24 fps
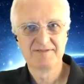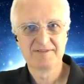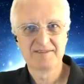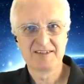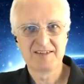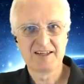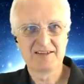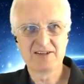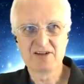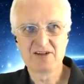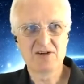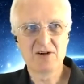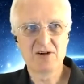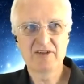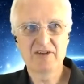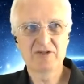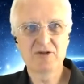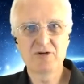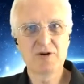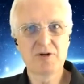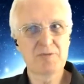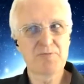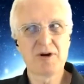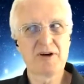You don't have to
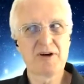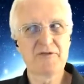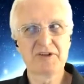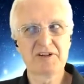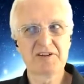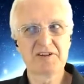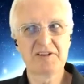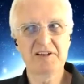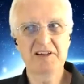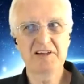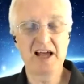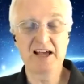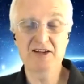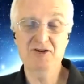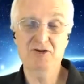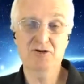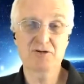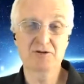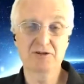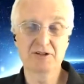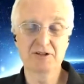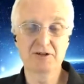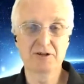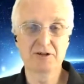do it perfectly. I
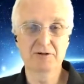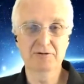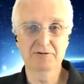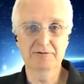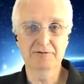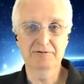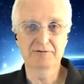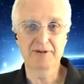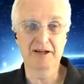certainly don't.